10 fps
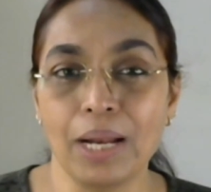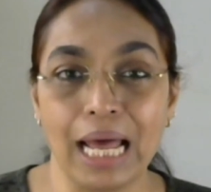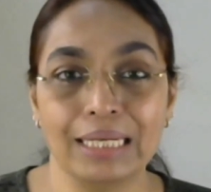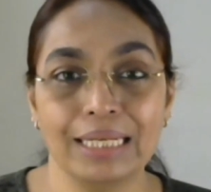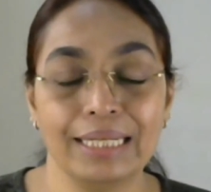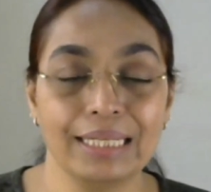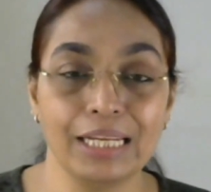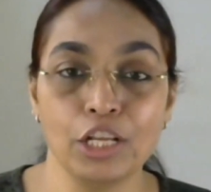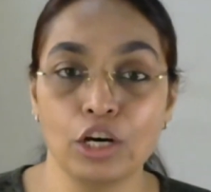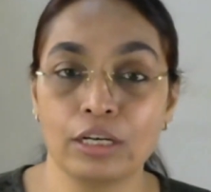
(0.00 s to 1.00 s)
planet
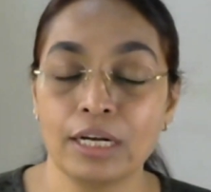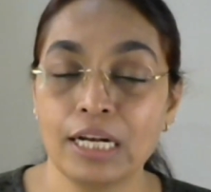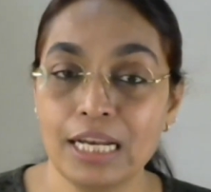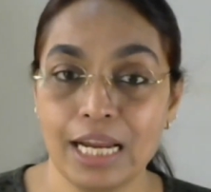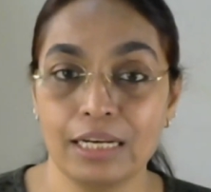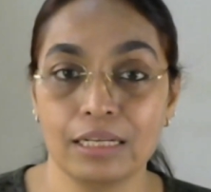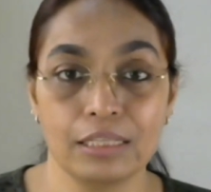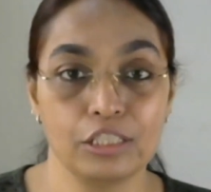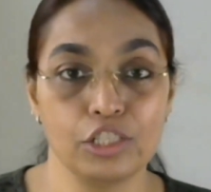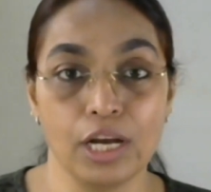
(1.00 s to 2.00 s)
in your
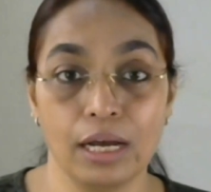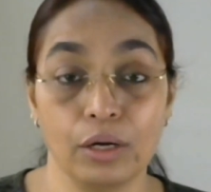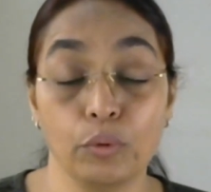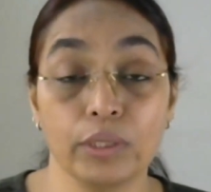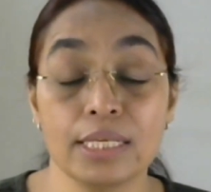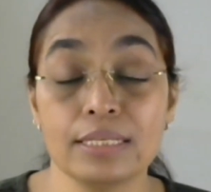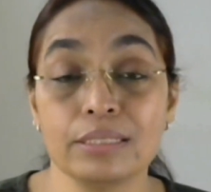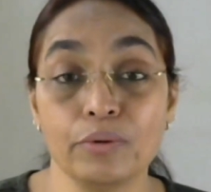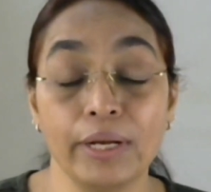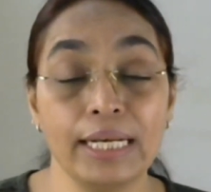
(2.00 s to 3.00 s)
natal chart with
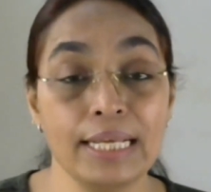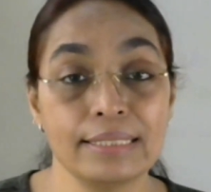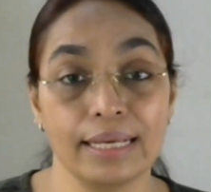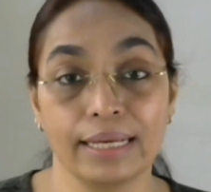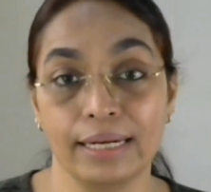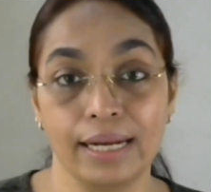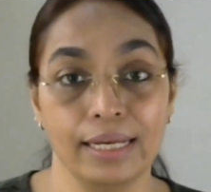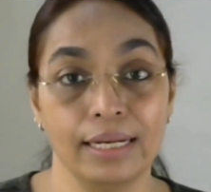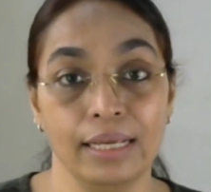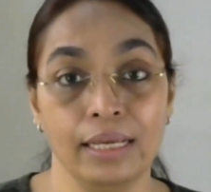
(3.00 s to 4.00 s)
this 22nd
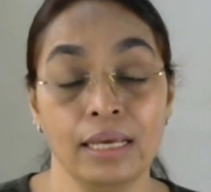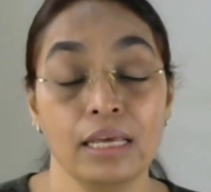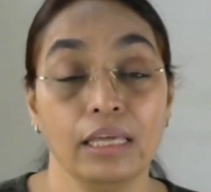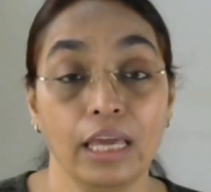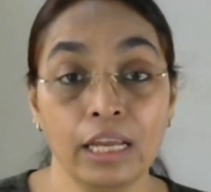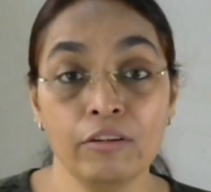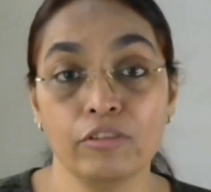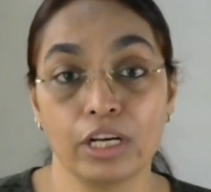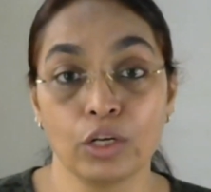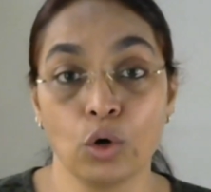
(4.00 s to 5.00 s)
degree in
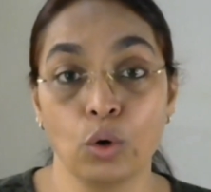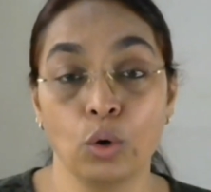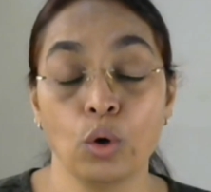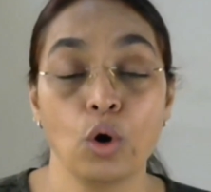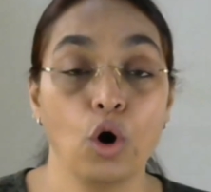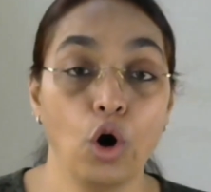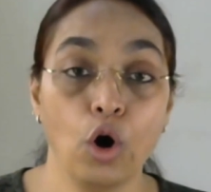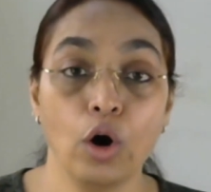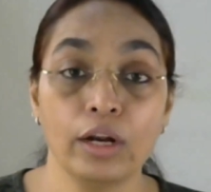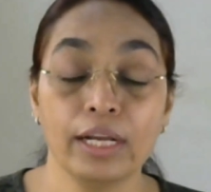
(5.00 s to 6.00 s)
Virgo
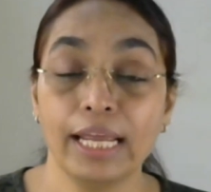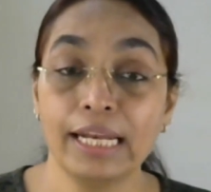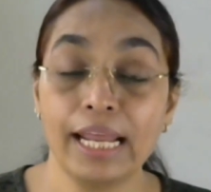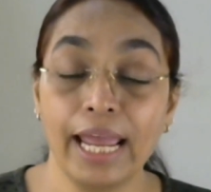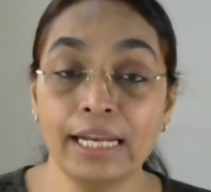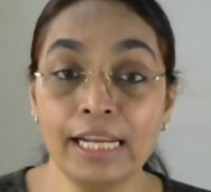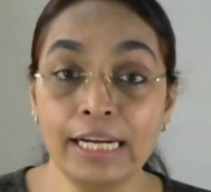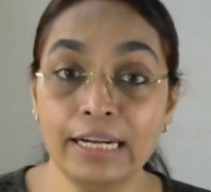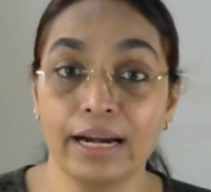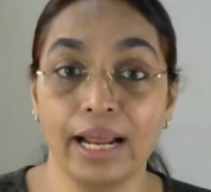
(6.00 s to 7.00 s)
or in
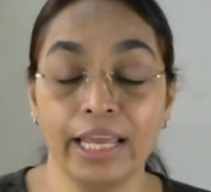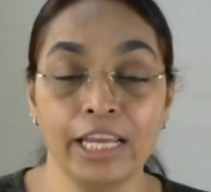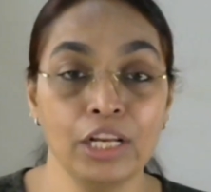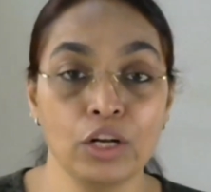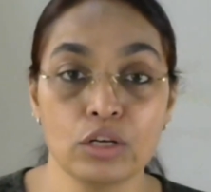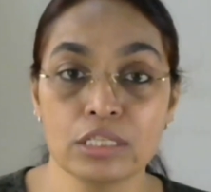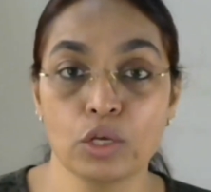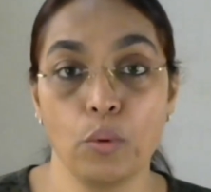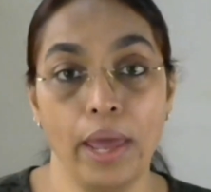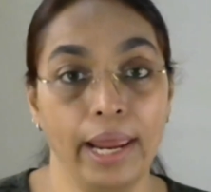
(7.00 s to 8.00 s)
any trine or
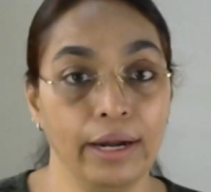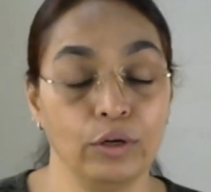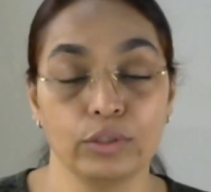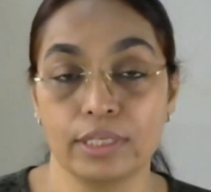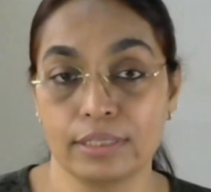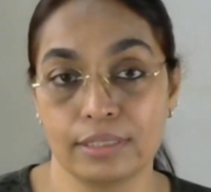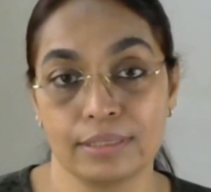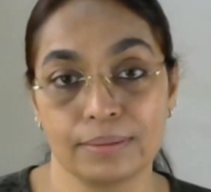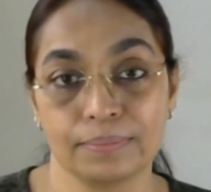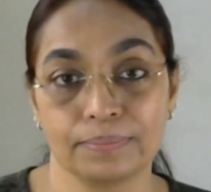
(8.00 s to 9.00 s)
square to
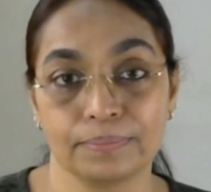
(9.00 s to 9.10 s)
this.